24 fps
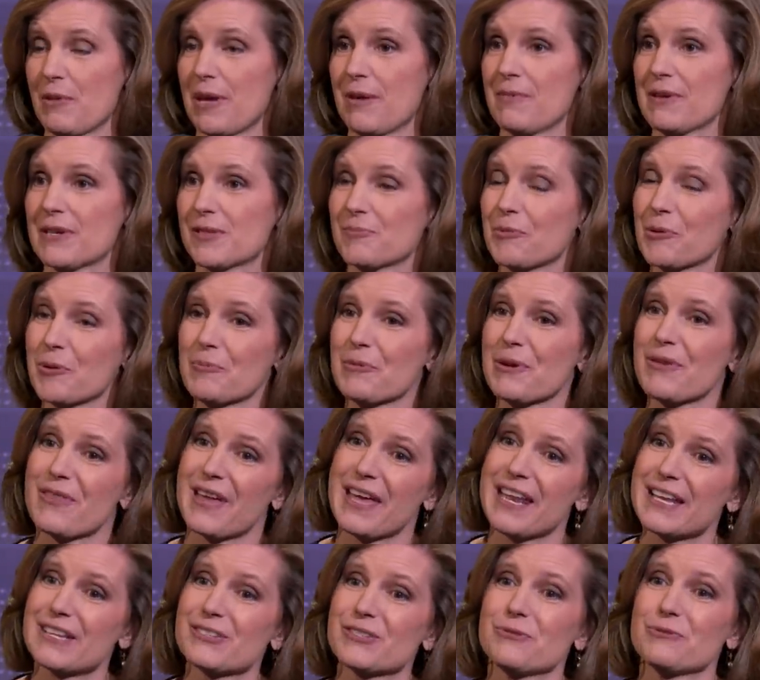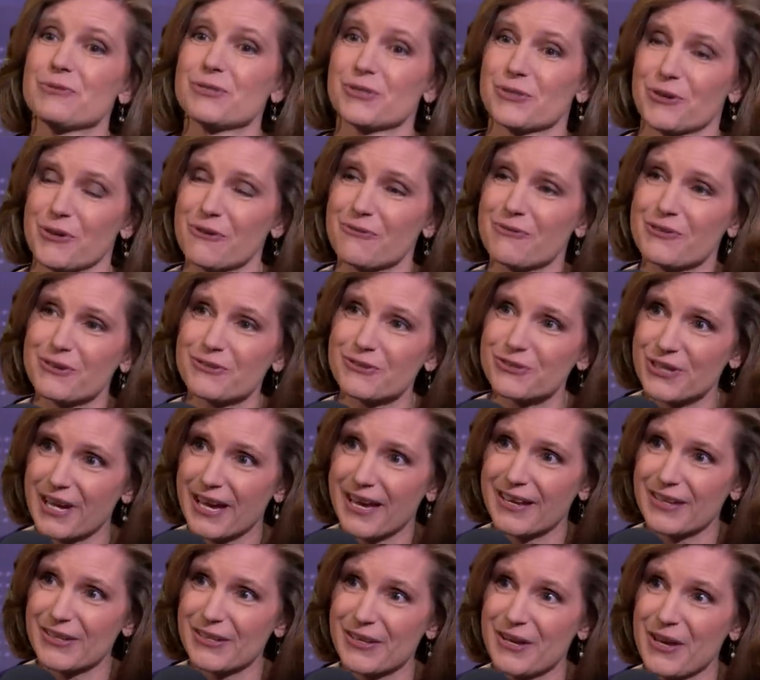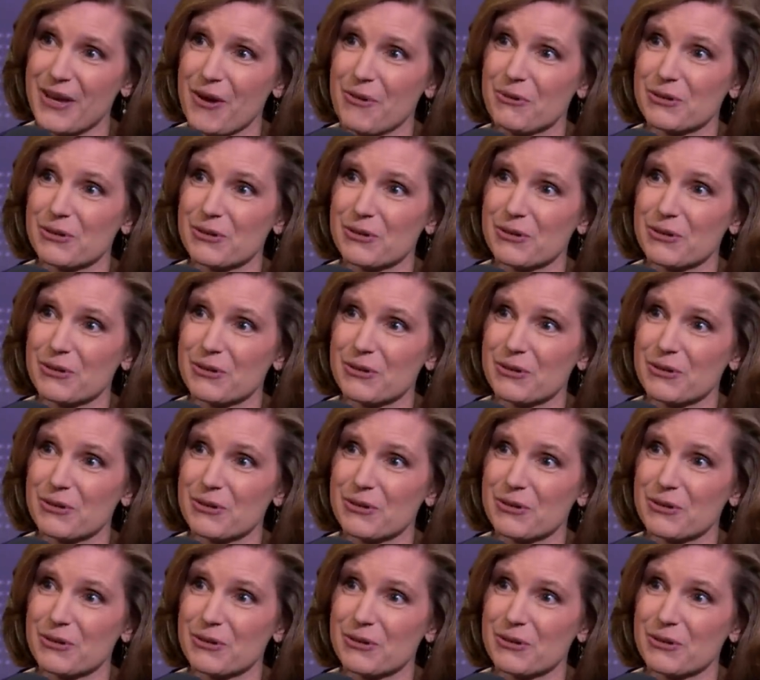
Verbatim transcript: baby is born, but then as you serve your child,